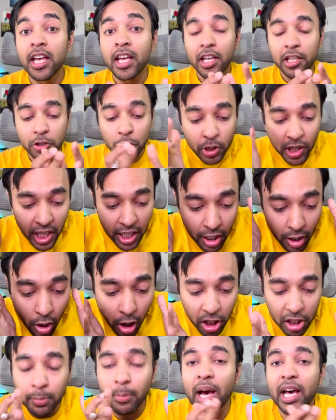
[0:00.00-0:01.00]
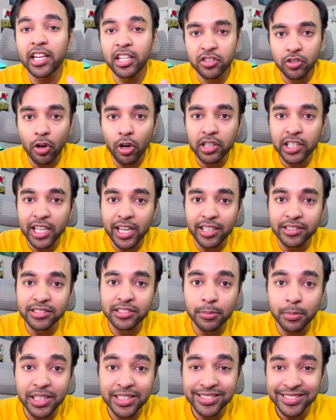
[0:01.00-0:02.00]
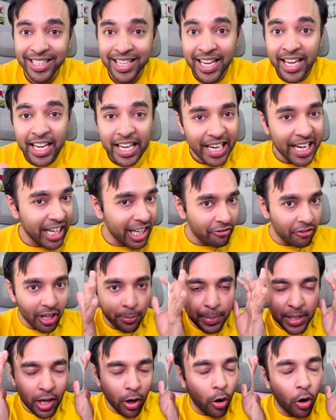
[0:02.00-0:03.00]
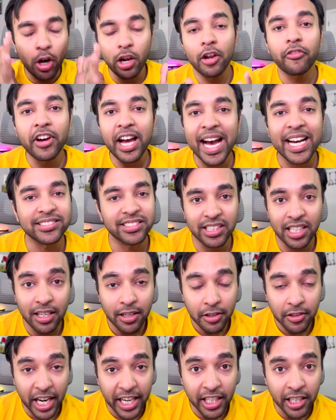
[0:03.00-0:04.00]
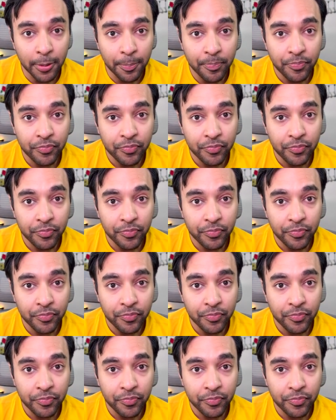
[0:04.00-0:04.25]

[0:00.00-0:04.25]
You cannot manage all the customers. It will be all of a hassle, right?